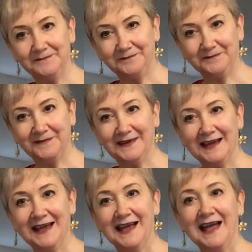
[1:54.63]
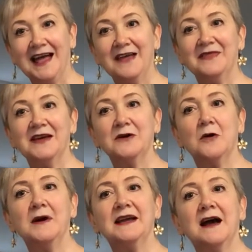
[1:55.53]
and then
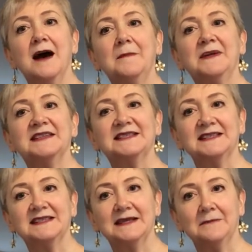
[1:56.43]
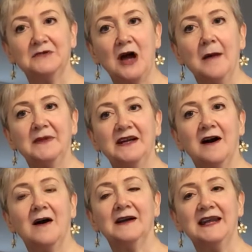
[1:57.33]
going up is the
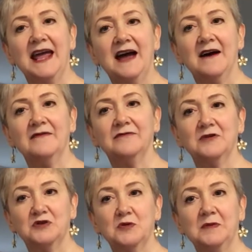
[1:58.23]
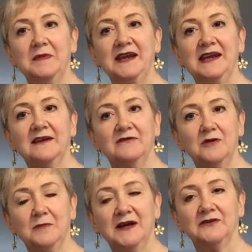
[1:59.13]
subdominant on F, which would be,
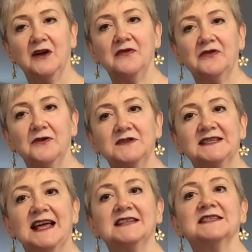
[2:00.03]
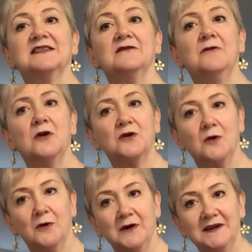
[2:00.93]
if you build on thirds, that's the 4
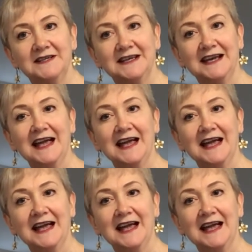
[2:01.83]
chord,